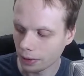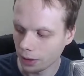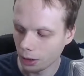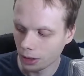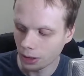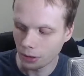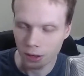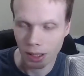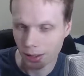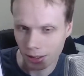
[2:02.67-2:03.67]
I've used, if you're
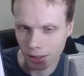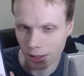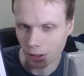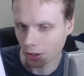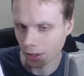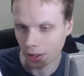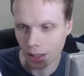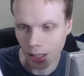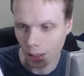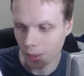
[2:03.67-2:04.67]
constantly turning the
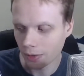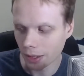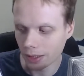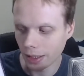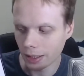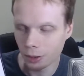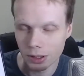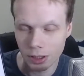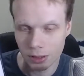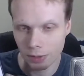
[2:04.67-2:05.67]
knob every day to
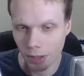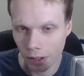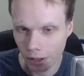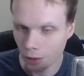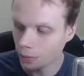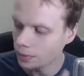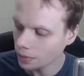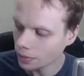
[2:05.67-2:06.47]
adjust volume,